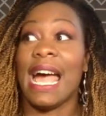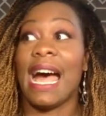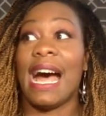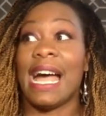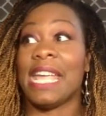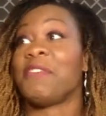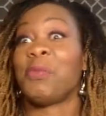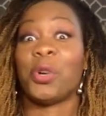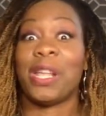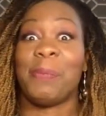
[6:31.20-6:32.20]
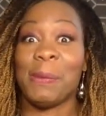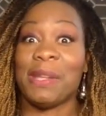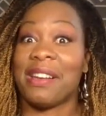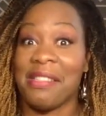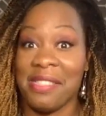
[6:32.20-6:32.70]
uh, even more than
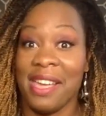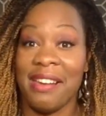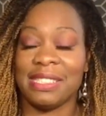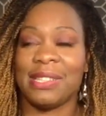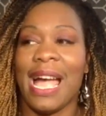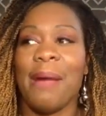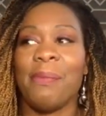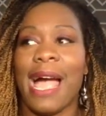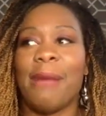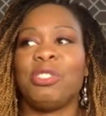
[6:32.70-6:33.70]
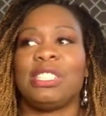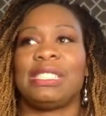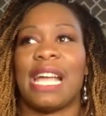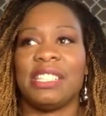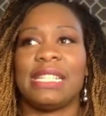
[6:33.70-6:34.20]
people that are there. So I'm, I'm
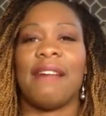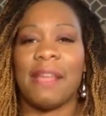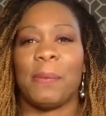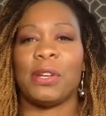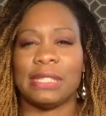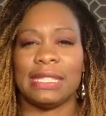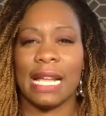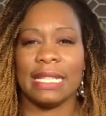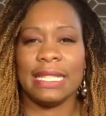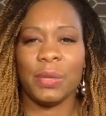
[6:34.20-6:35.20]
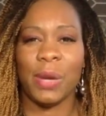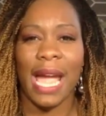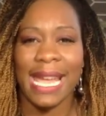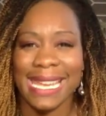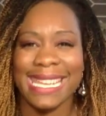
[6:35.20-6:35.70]
just, I just have that personality where
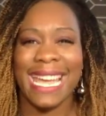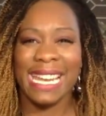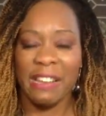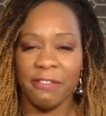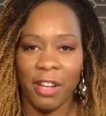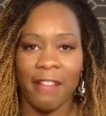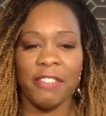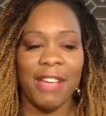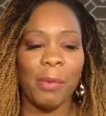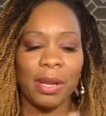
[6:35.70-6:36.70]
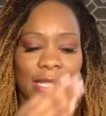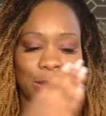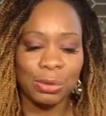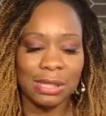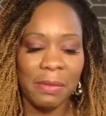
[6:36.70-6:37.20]
I get involved. If I'm going to
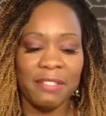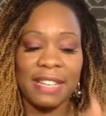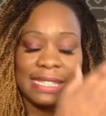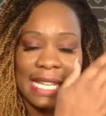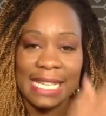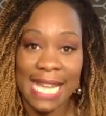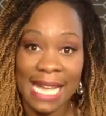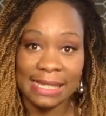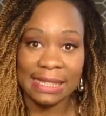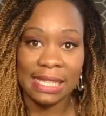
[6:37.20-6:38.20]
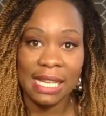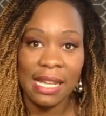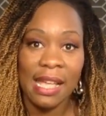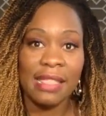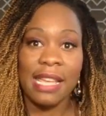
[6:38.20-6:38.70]
do something, I say yes,
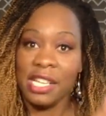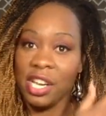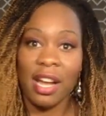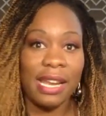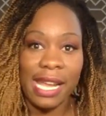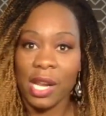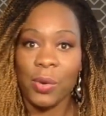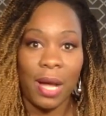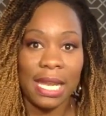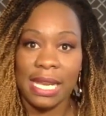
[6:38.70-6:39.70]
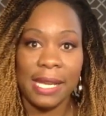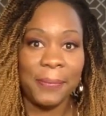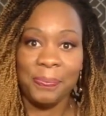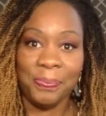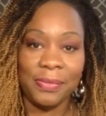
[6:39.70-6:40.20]
then you're going to get
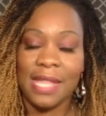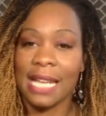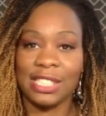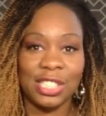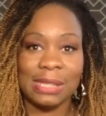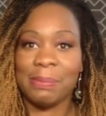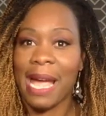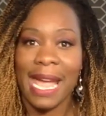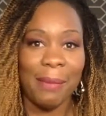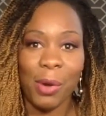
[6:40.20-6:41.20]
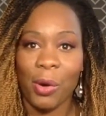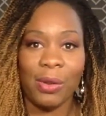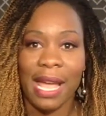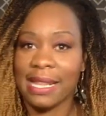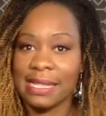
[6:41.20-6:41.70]
quality. That's just my
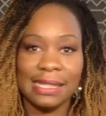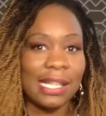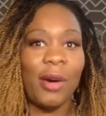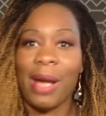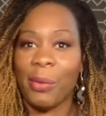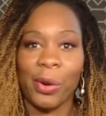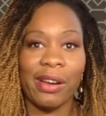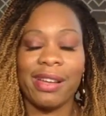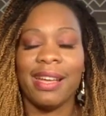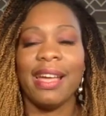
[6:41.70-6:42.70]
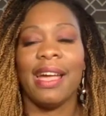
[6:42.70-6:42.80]
MO. Like this is how I work.